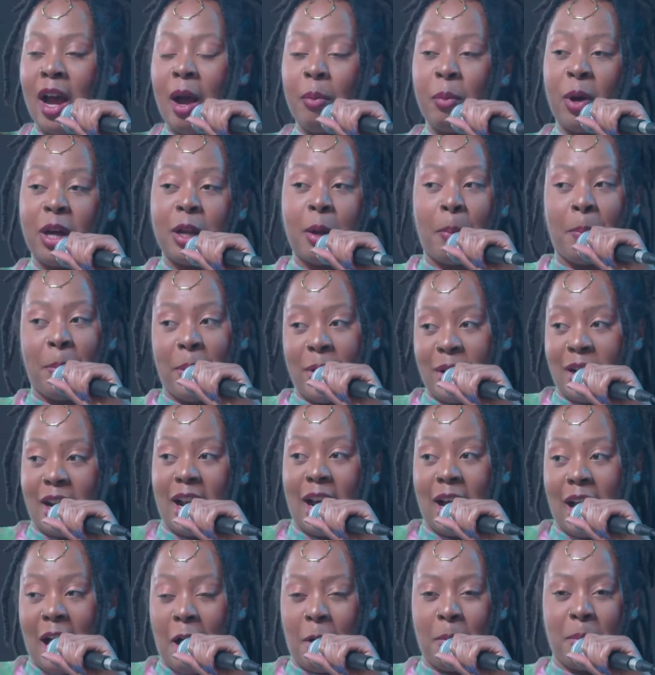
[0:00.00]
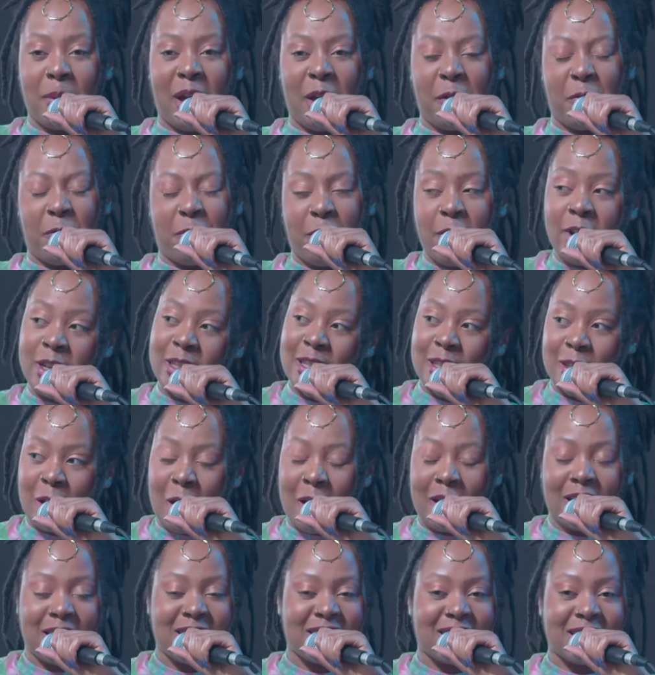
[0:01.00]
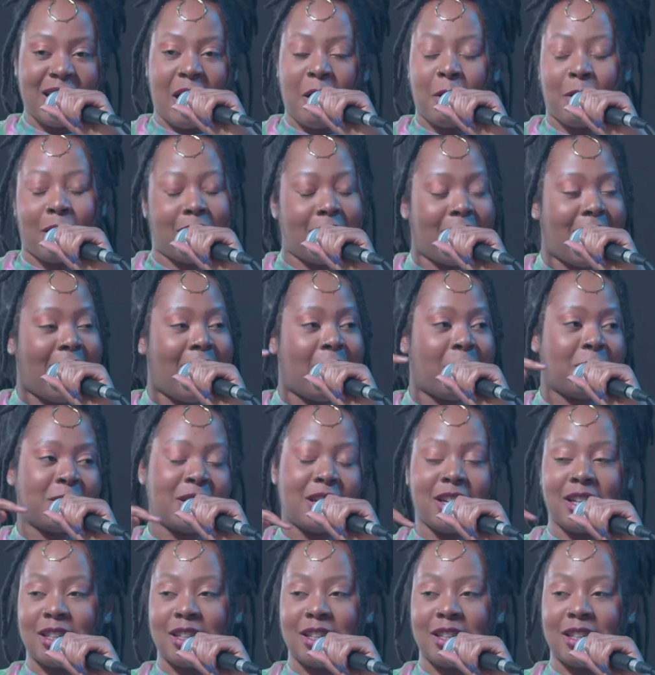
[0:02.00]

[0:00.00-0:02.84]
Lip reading: I'm going to put out my first song on SoundCloud.